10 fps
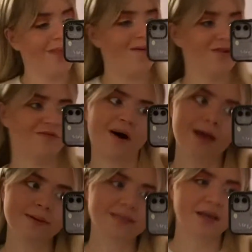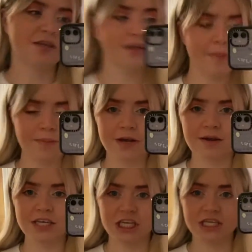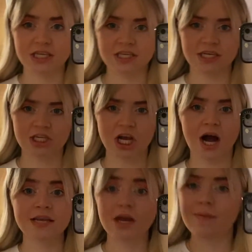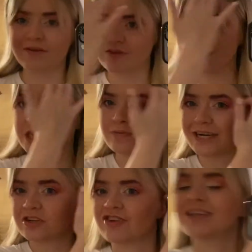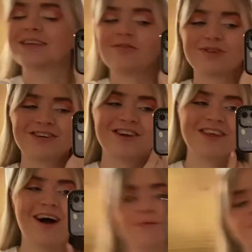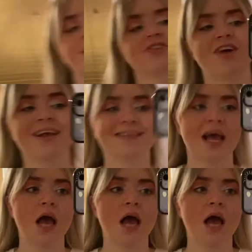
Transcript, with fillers: what the vibe is. I know some people are going jeans and a t-shirt. I know my friend is wearing a dress and I also told her that I would wear a dress.